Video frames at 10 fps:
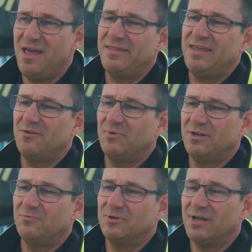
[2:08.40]
And here
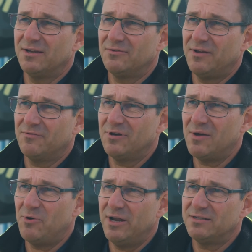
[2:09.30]
we would like to have
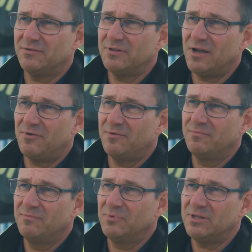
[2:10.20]
collaboration with our
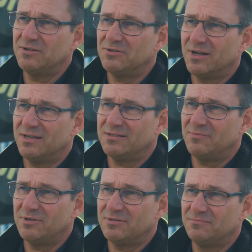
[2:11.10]
potential
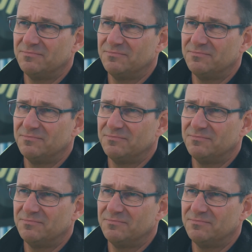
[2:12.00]
customers.